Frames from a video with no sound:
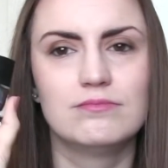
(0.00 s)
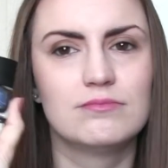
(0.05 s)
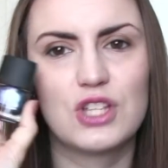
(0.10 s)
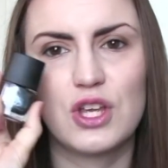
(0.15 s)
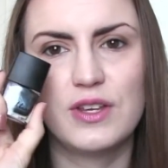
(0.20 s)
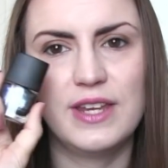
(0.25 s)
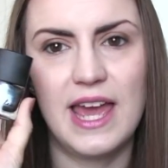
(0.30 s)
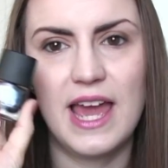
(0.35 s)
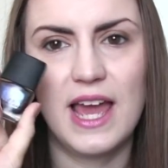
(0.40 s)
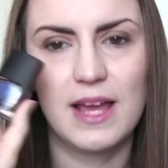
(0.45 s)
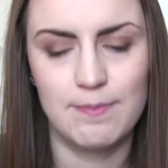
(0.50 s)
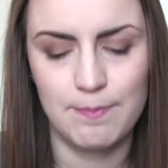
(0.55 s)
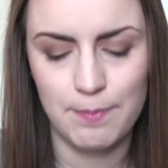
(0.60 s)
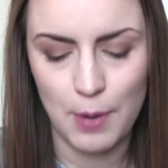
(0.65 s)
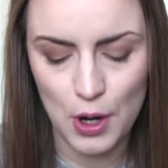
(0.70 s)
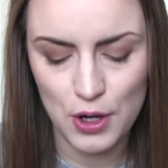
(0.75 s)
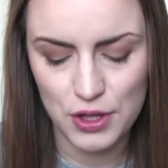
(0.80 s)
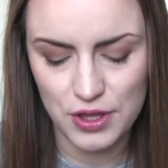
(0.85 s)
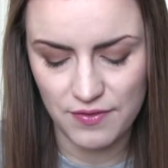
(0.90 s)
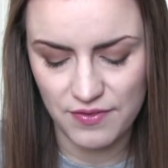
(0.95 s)
So yeah,
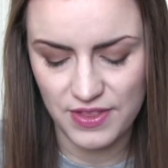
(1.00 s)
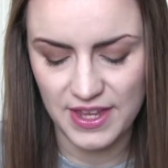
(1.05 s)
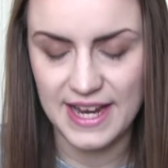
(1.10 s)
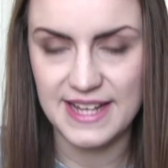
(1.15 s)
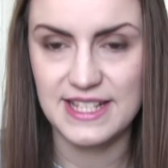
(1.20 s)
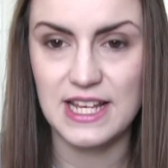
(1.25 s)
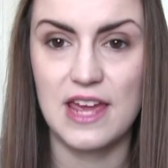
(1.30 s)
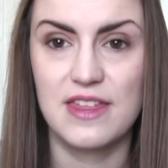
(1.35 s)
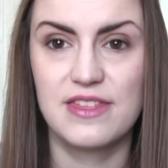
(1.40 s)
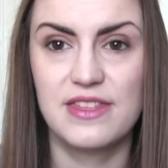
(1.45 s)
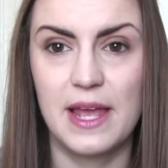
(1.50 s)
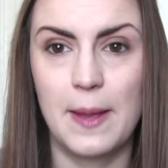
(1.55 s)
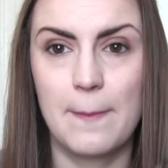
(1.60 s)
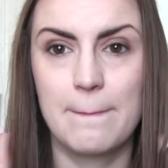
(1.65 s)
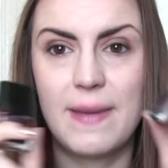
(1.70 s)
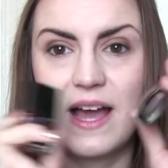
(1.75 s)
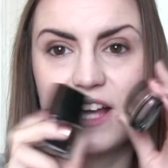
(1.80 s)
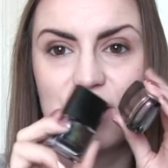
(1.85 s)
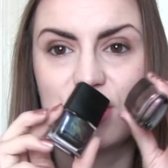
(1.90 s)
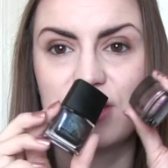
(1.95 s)
both of these I
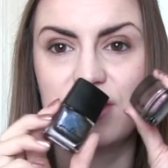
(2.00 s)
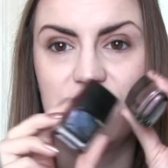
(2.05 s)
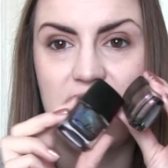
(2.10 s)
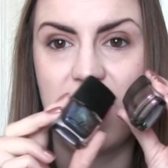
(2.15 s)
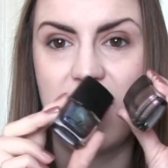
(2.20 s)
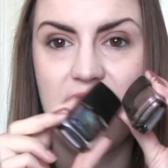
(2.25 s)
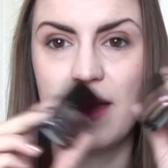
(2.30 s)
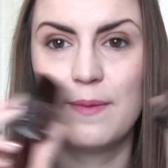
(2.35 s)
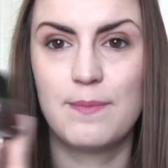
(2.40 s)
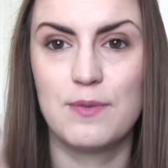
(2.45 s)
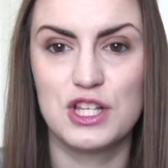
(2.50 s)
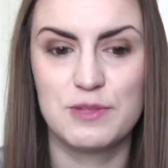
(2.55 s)
think match their